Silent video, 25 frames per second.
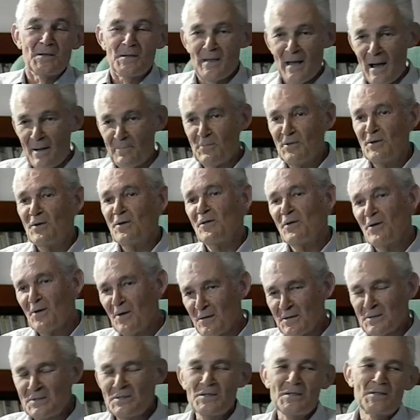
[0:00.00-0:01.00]
captain of the
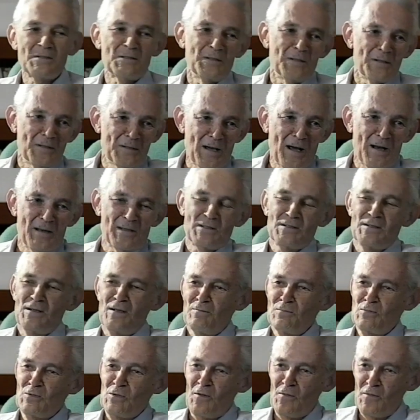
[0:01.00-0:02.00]
under sixteen tennis
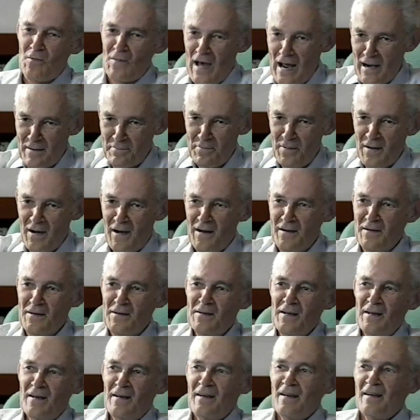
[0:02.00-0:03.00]
team. So that part
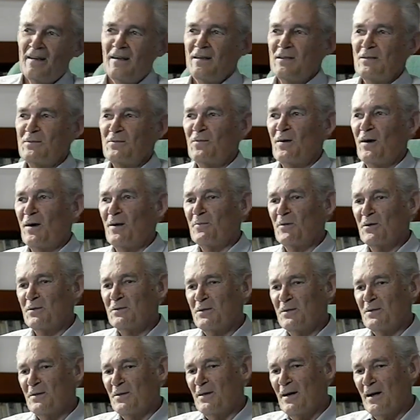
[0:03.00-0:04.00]
mm-hmm. is very much
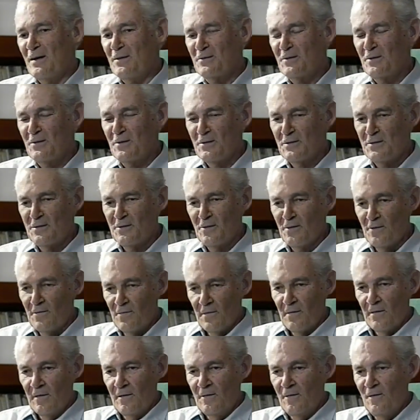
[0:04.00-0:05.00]
in that tradition, the,
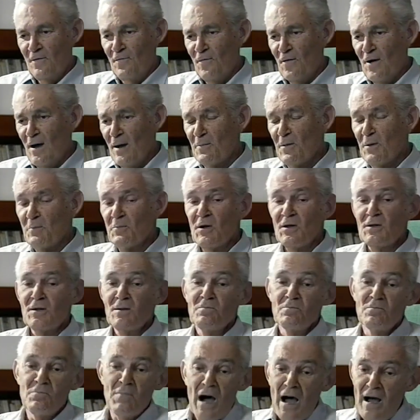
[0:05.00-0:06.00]
the family. But the
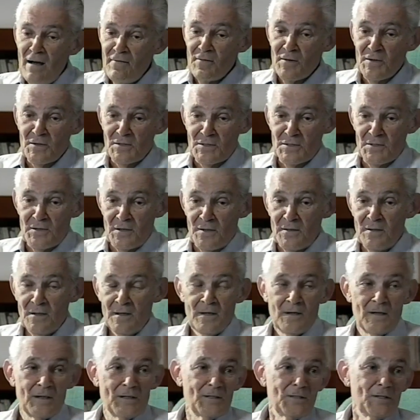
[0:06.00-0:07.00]
marvelous thing
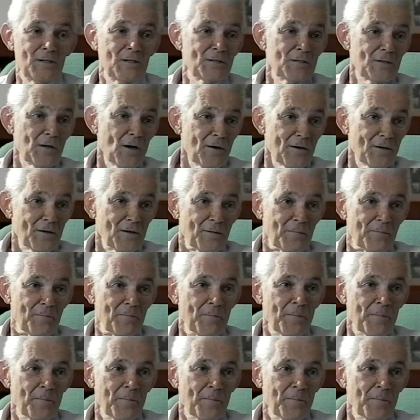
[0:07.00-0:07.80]
is he's studying.